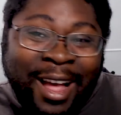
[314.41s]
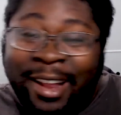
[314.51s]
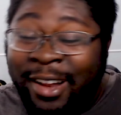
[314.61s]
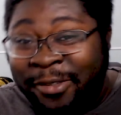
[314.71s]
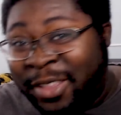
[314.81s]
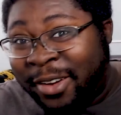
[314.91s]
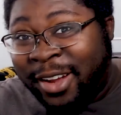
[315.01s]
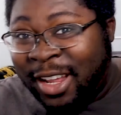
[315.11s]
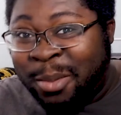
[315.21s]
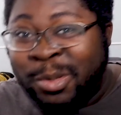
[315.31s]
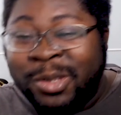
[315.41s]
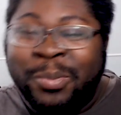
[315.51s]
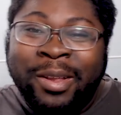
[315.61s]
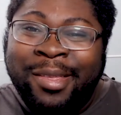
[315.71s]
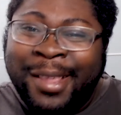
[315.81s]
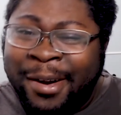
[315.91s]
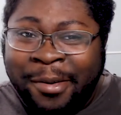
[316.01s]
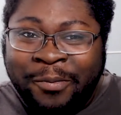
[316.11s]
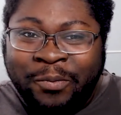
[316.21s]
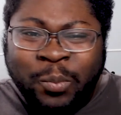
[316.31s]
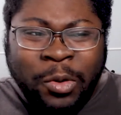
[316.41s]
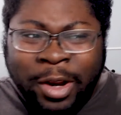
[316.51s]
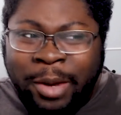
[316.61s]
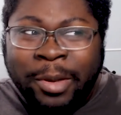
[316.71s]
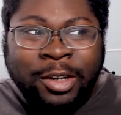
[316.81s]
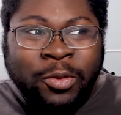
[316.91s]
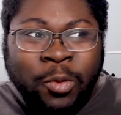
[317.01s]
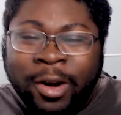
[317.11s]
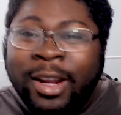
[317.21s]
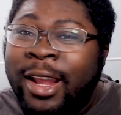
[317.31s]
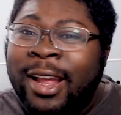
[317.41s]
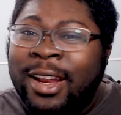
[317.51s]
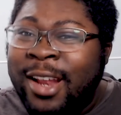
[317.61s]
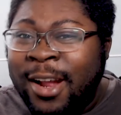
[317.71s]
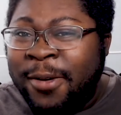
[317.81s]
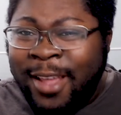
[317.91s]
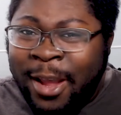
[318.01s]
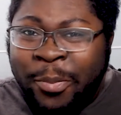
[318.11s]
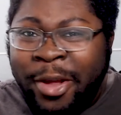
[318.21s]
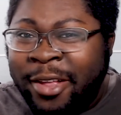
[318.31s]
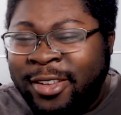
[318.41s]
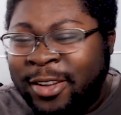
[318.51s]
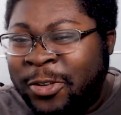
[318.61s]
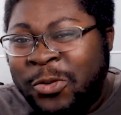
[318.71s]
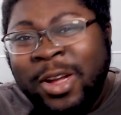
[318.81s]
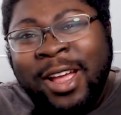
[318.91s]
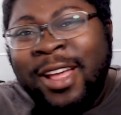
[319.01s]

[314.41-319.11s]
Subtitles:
I love their games, but they're pretty much working hand in hand with Epic, so